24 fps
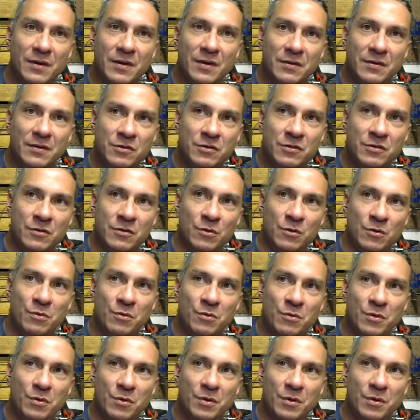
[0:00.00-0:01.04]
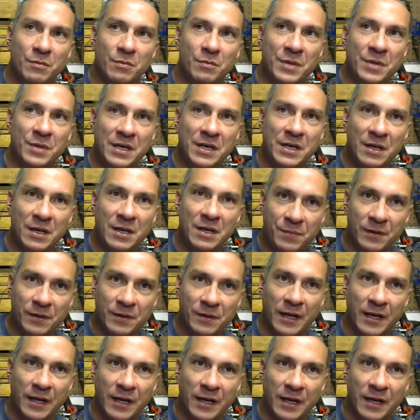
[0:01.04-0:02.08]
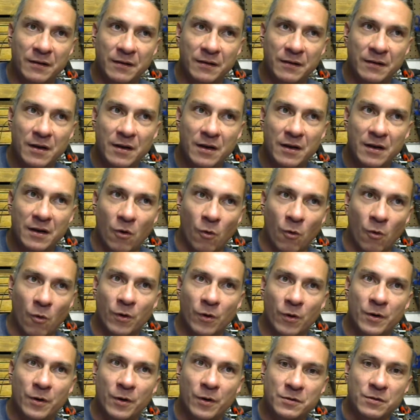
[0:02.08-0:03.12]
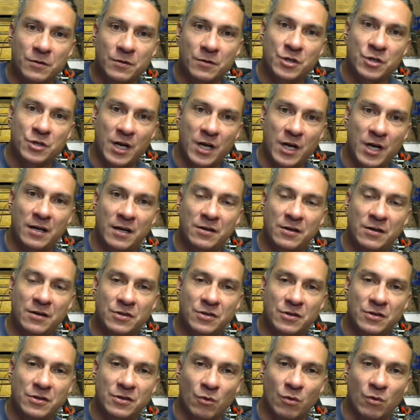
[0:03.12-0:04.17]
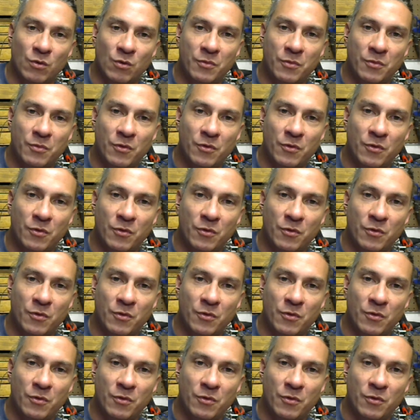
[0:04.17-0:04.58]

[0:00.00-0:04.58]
to manipulate or to change your point of